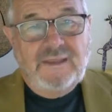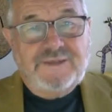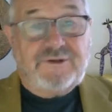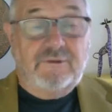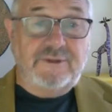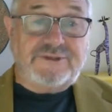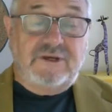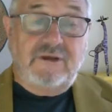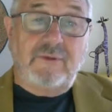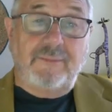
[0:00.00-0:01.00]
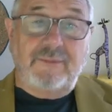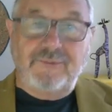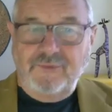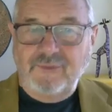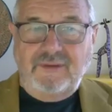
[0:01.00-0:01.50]
So I've been sitting on my bum
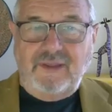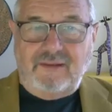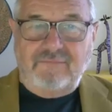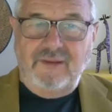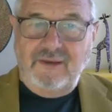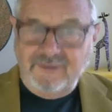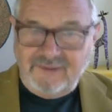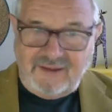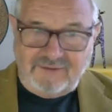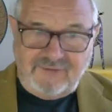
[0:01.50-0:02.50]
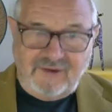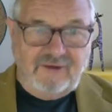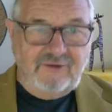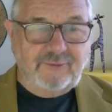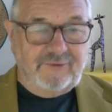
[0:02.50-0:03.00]
doing that, mainly in
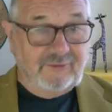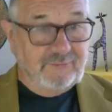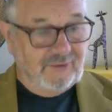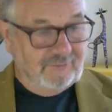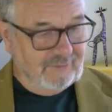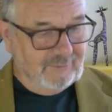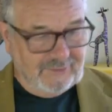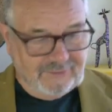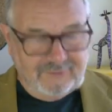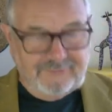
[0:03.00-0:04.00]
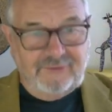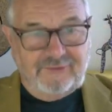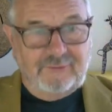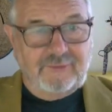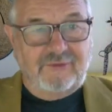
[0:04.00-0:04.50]
cafes, but sometimes in my own office,
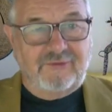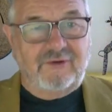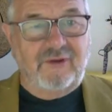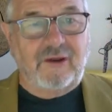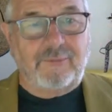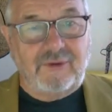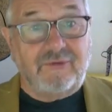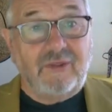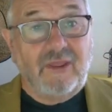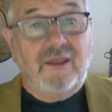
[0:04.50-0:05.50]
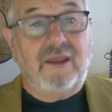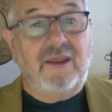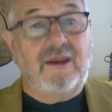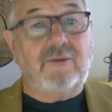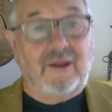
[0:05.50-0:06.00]
sometimes in libraries.
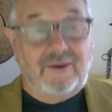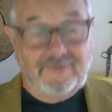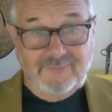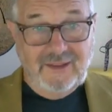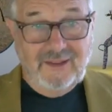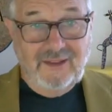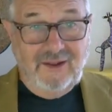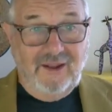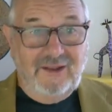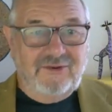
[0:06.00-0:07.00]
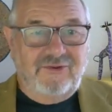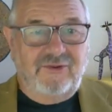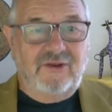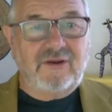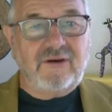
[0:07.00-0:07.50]
Anyway, I had
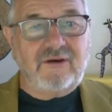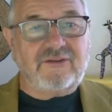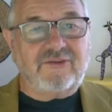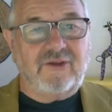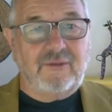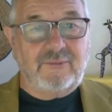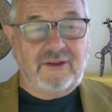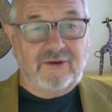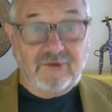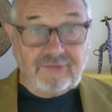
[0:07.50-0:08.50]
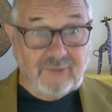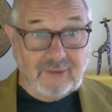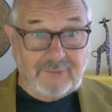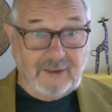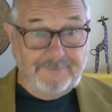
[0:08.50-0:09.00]
decided it's time to get off
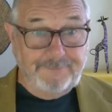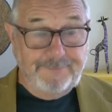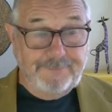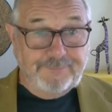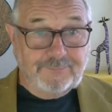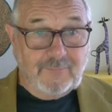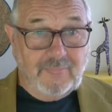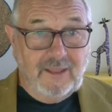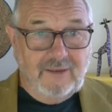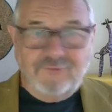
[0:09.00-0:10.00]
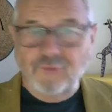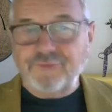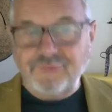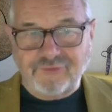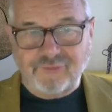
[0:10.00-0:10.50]
my bum for all
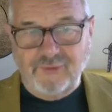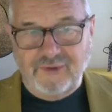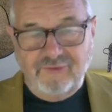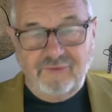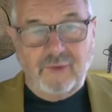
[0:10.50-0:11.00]
sorts of reasons.